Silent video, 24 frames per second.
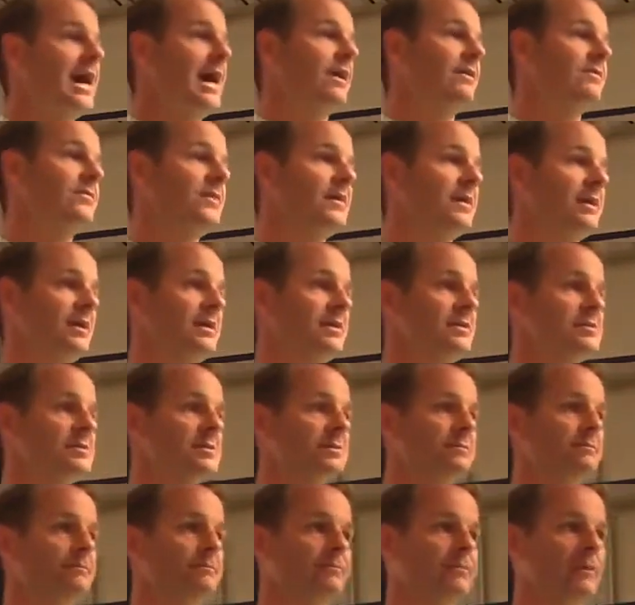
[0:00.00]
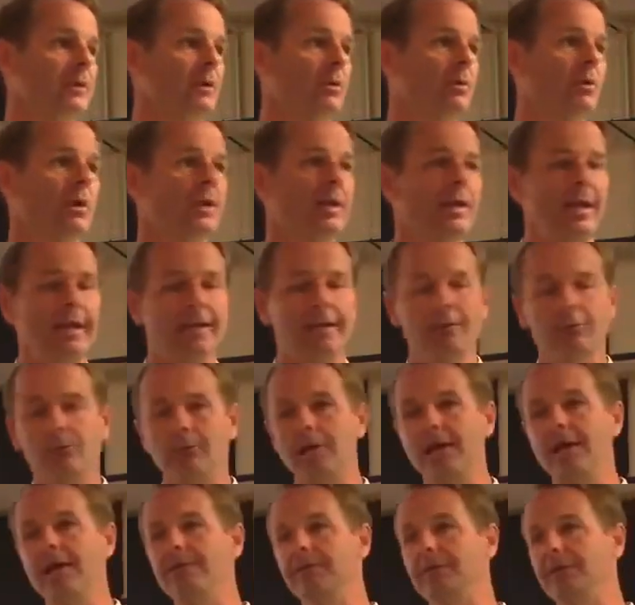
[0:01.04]
have kids, we're like,
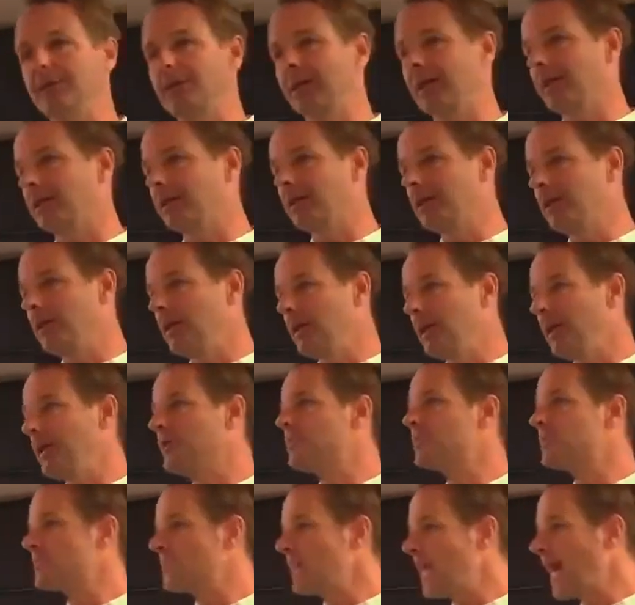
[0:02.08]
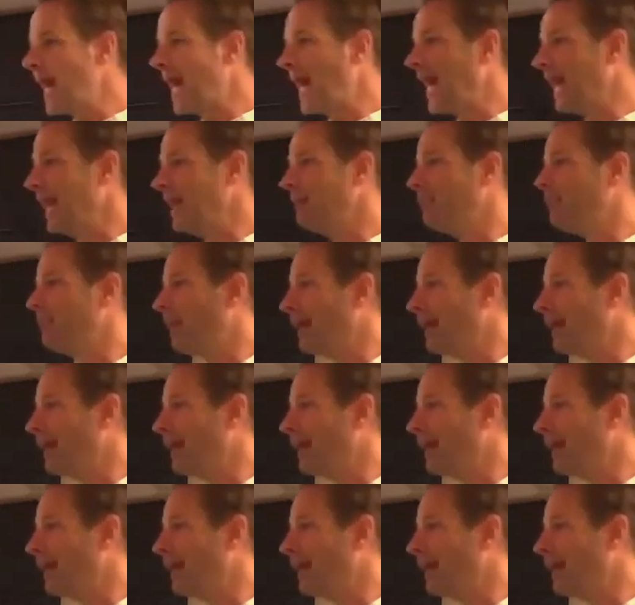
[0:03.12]
whatever, like it's sad,